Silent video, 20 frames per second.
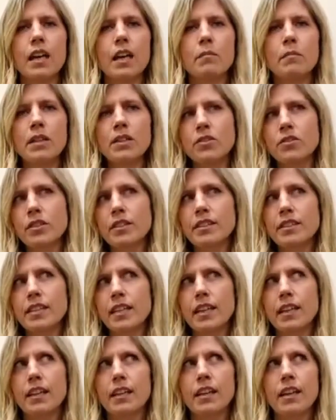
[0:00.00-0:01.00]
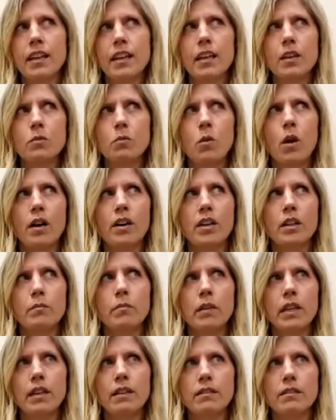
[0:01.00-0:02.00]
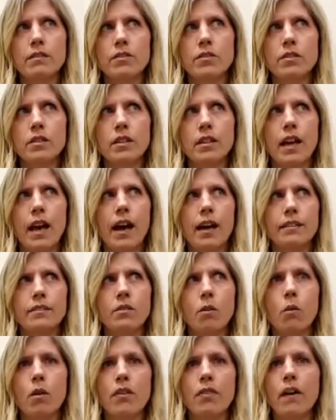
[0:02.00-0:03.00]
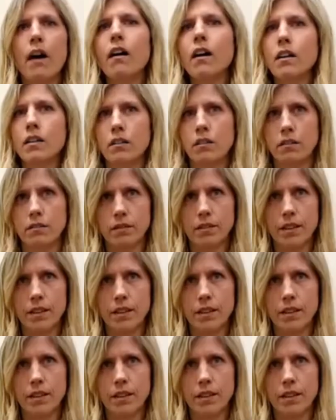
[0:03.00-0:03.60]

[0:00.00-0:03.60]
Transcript: I'm interested in what could be understood as orthogonal